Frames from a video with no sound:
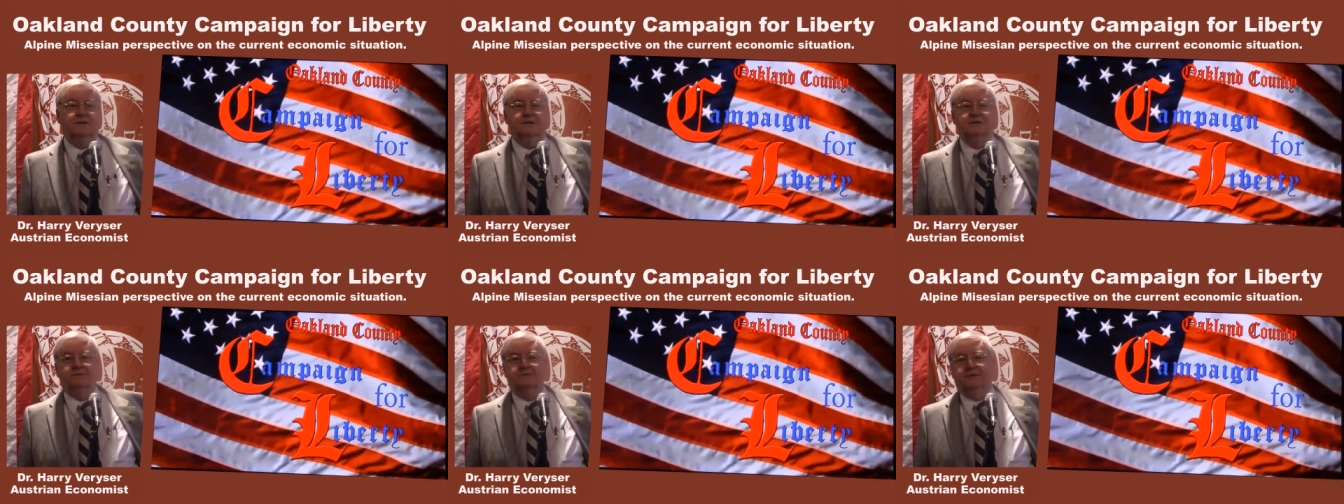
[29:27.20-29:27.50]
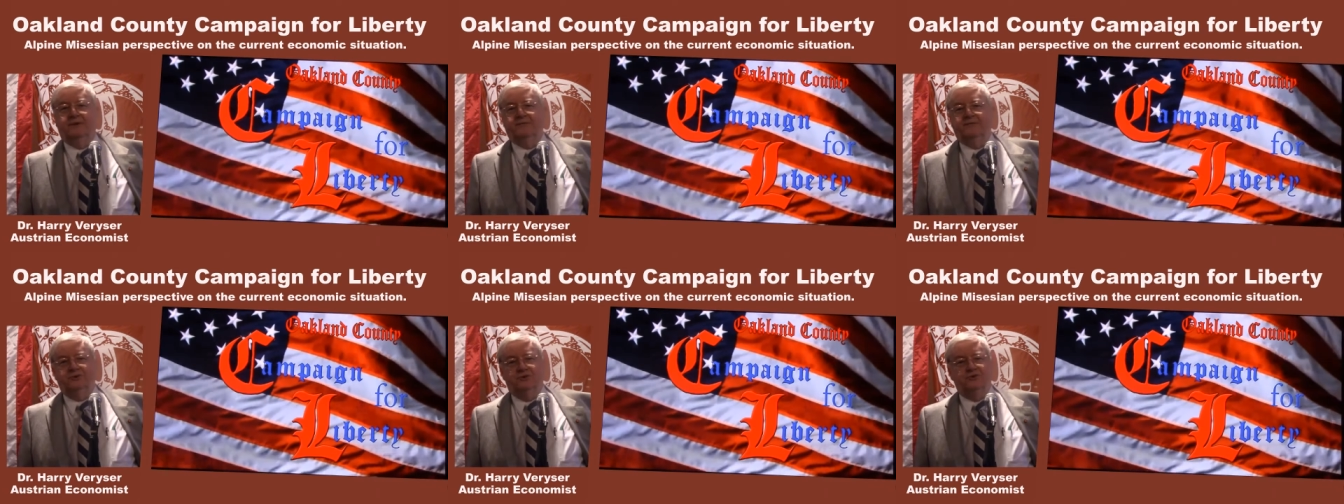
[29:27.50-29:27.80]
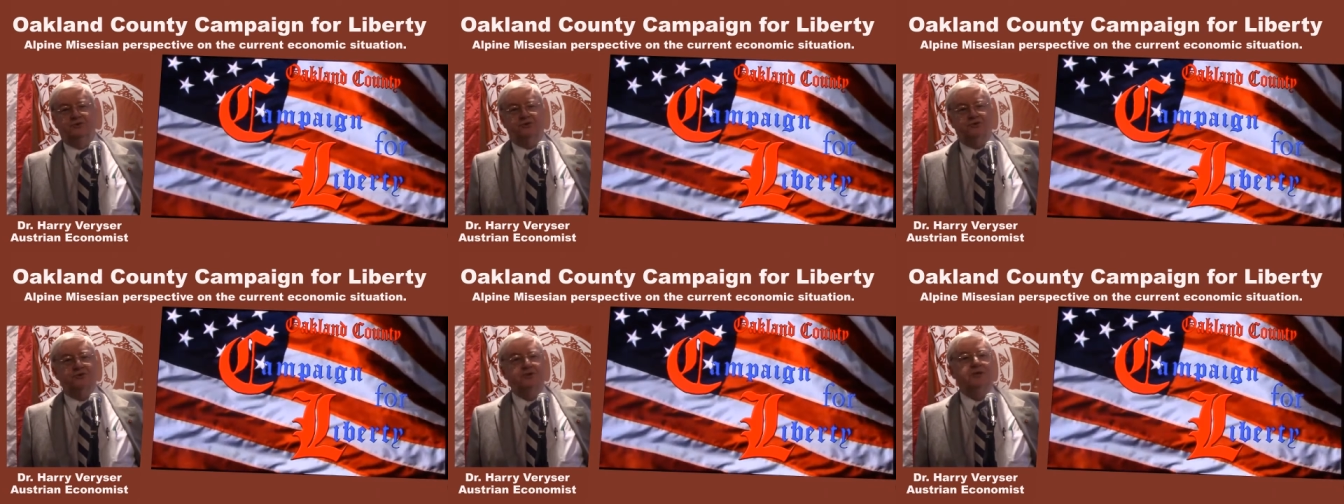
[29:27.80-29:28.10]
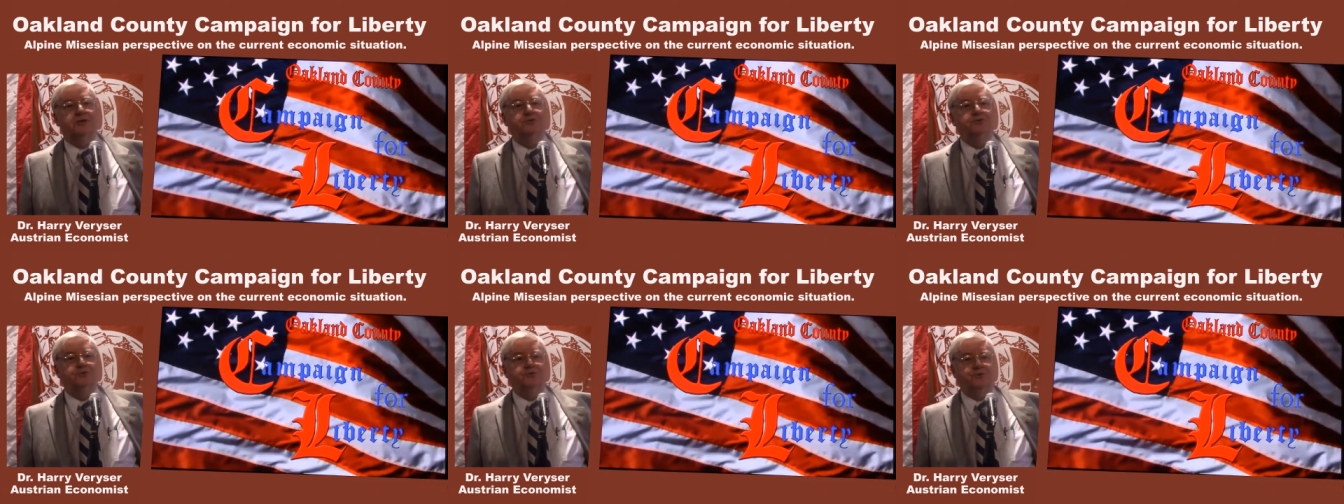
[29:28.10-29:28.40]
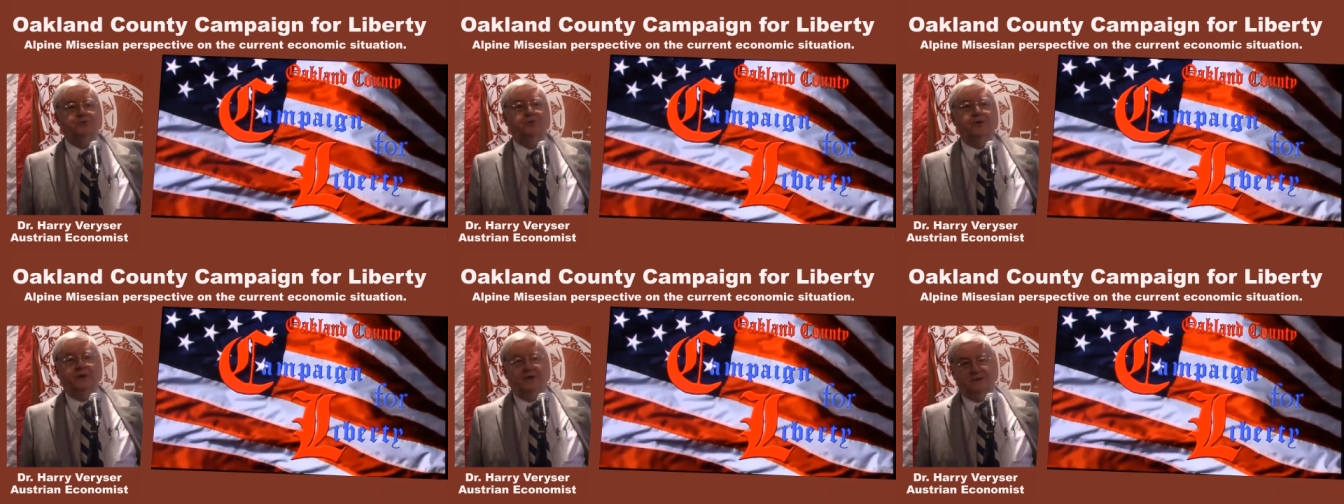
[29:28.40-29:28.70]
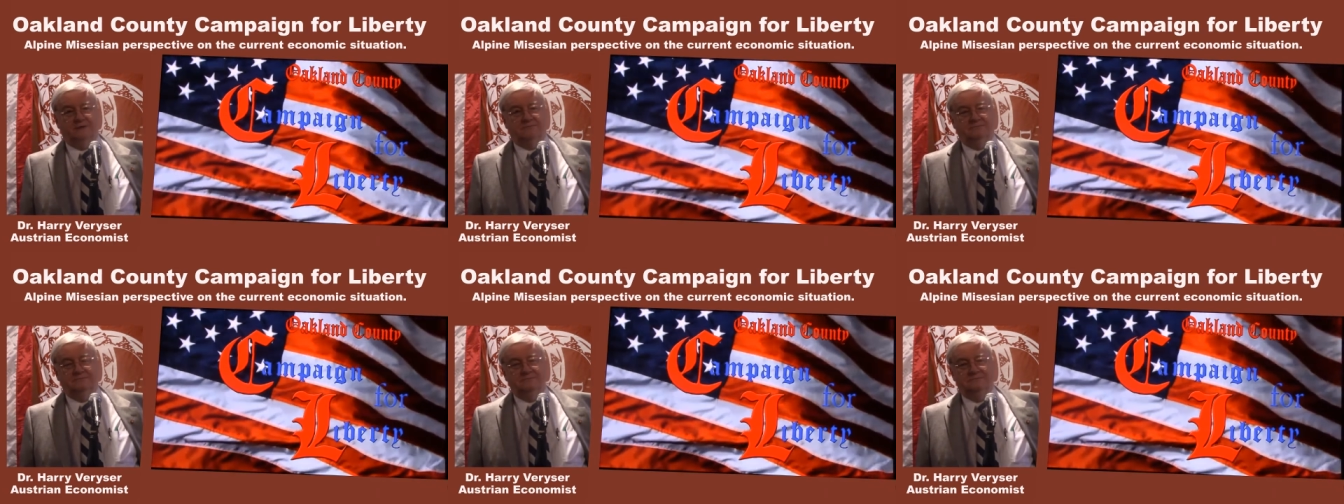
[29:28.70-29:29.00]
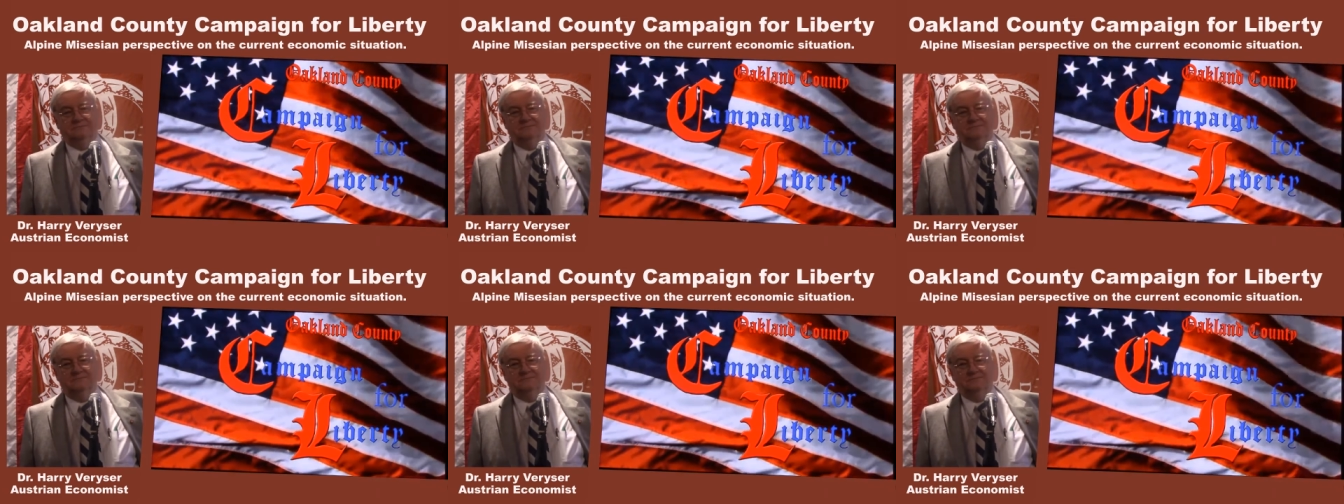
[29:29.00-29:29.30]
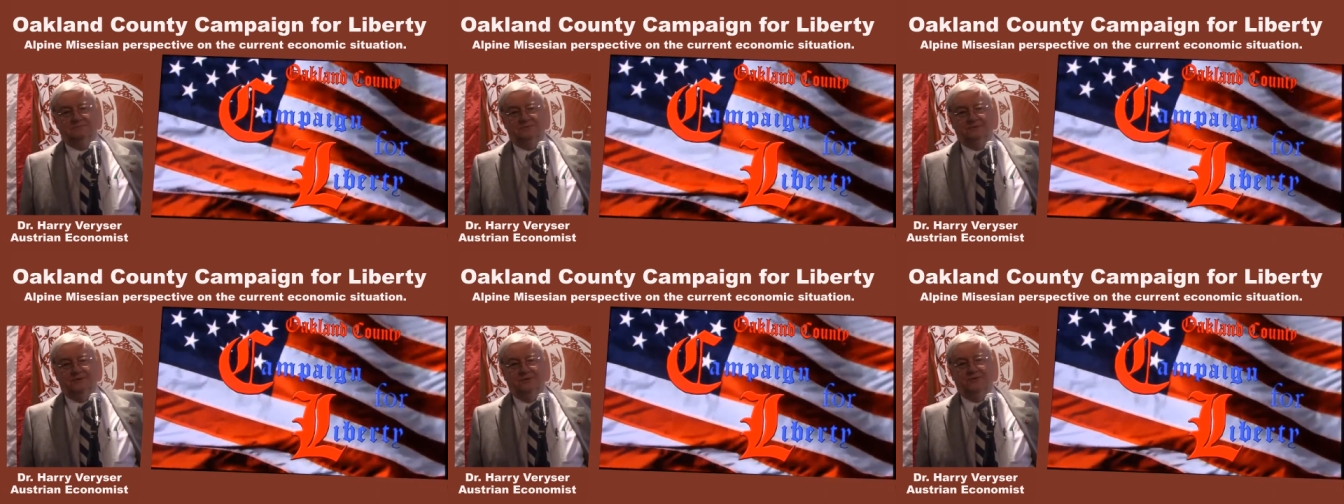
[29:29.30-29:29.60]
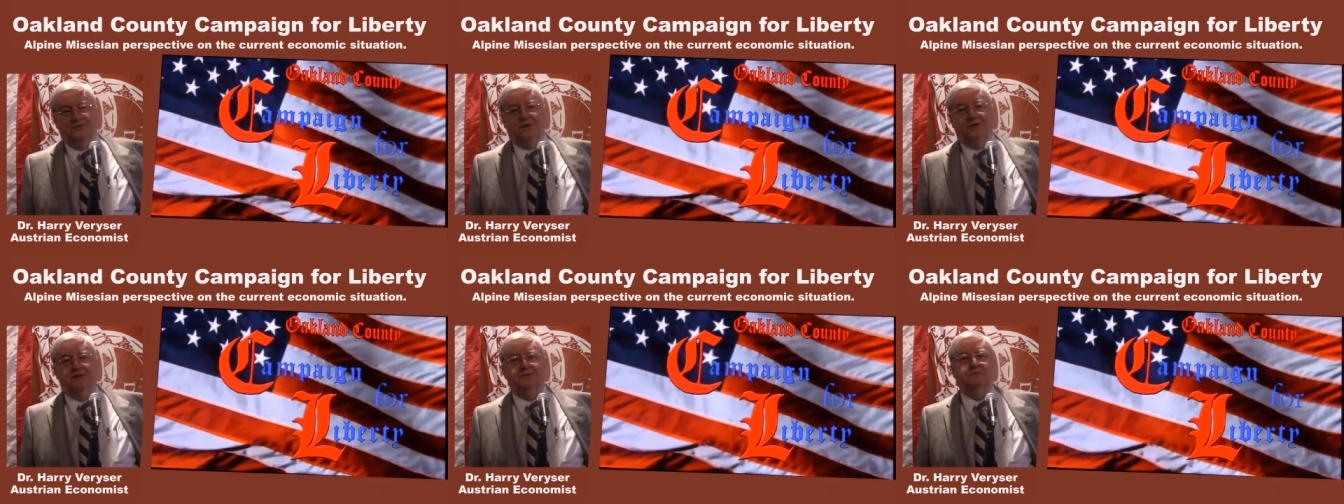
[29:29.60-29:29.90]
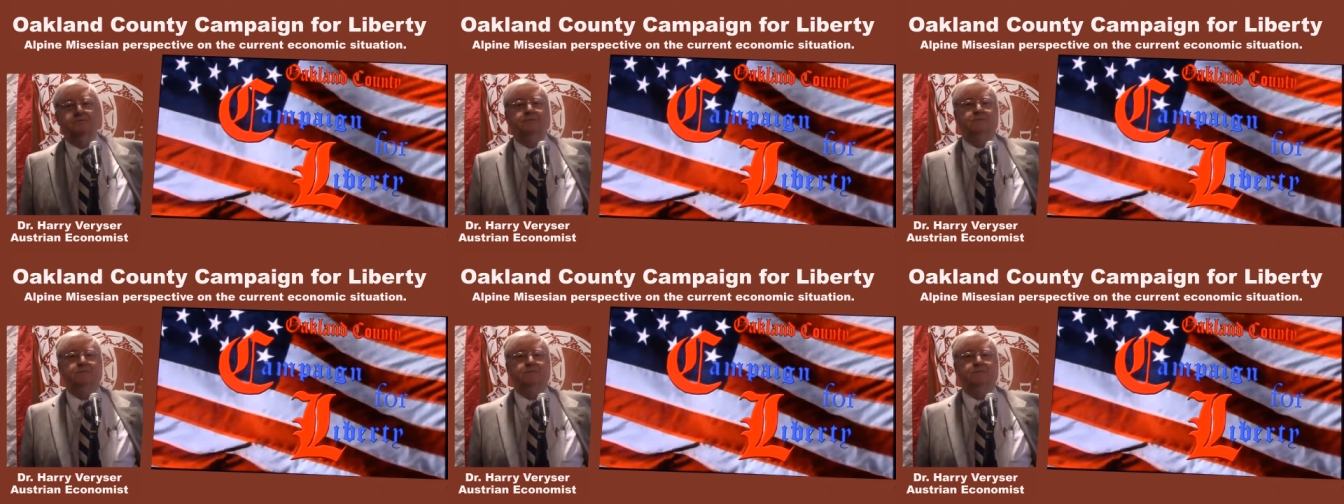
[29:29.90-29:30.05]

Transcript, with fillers: revolution in Ukraine. They thought